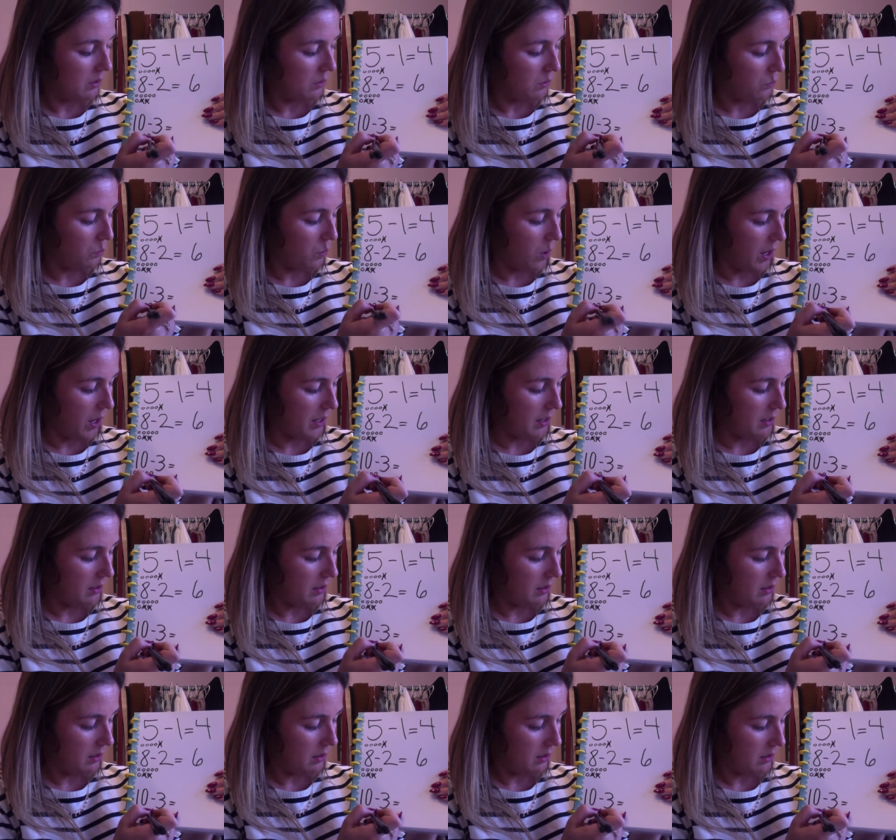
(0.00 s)
1,
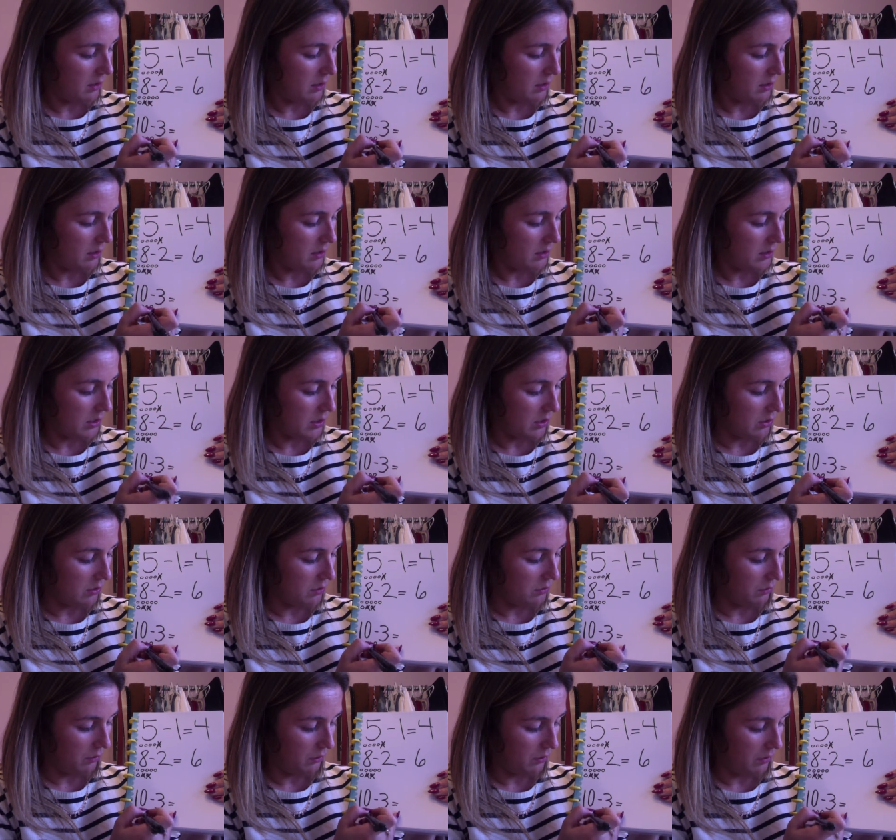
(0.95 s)

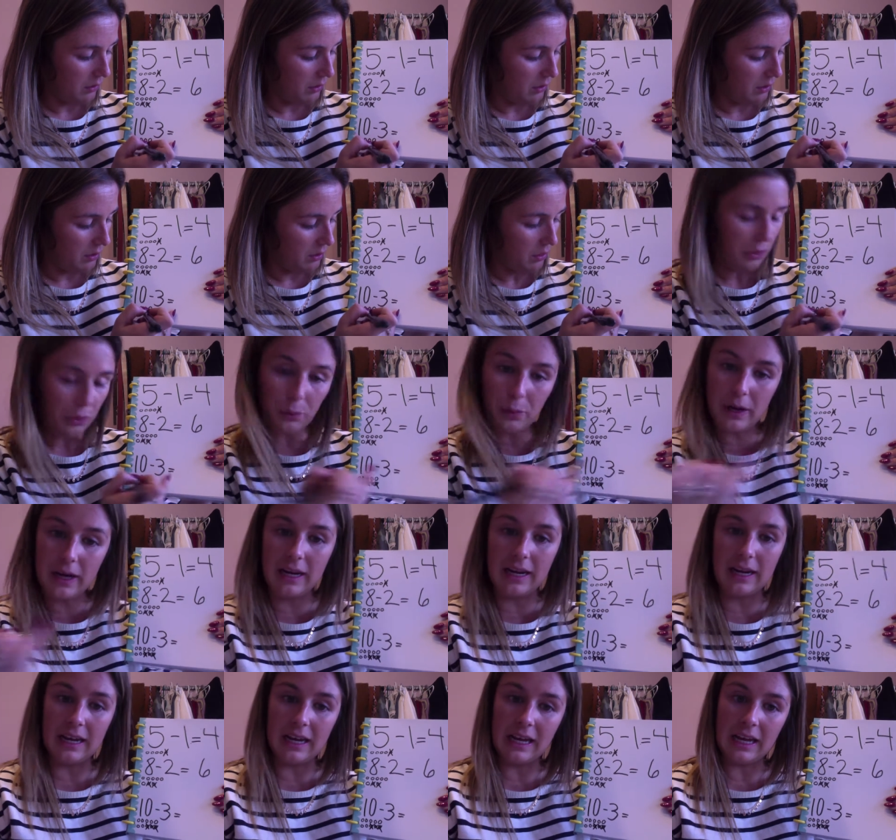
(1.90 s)
2,
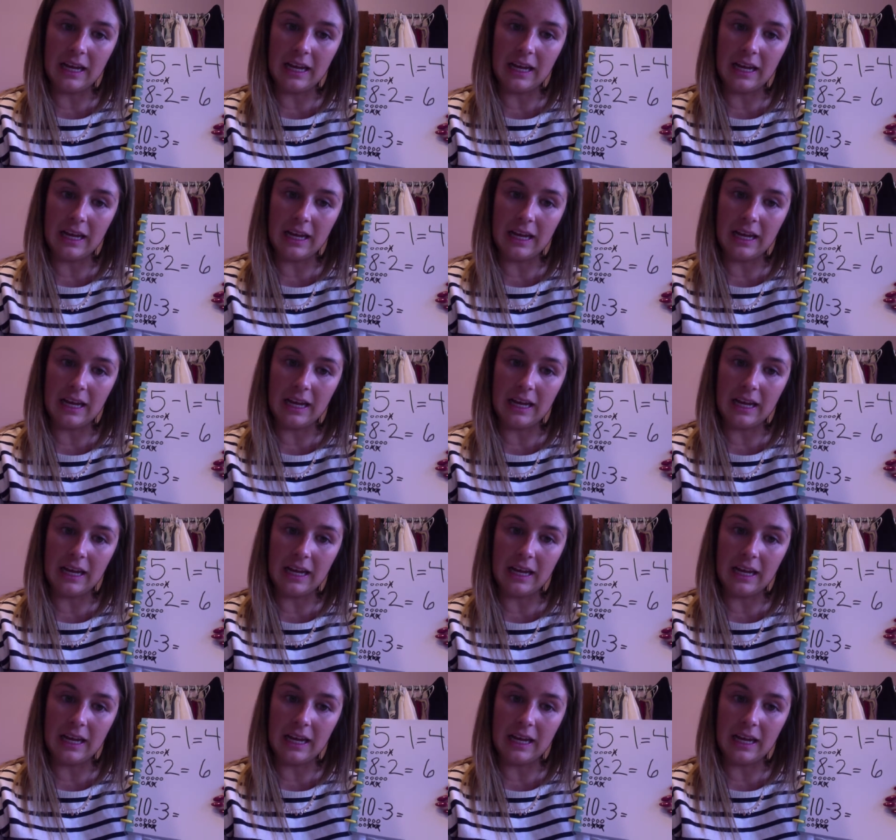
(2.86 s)
3.